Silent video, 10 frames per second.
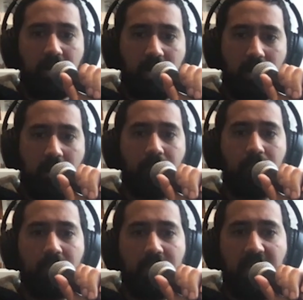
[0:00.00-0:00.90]
Um,
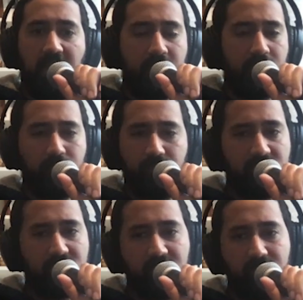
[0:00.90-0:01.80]
and the music
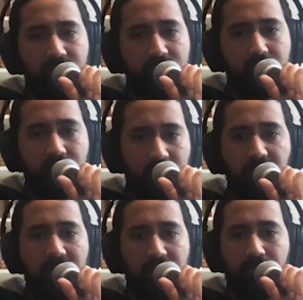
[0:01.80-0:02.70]
scene was
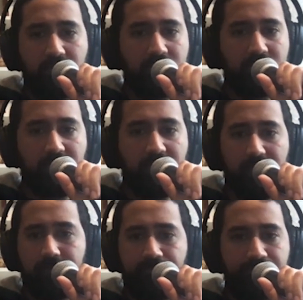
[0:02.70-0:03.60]
great because,
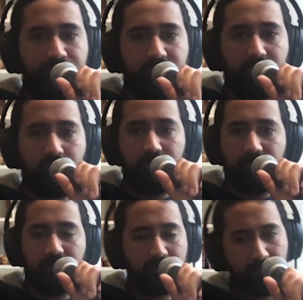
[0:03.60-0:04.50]
like, there
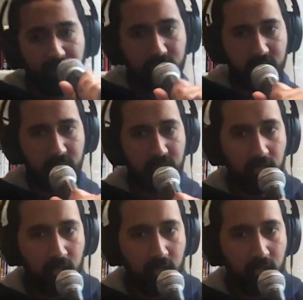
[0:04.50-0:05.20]
was people,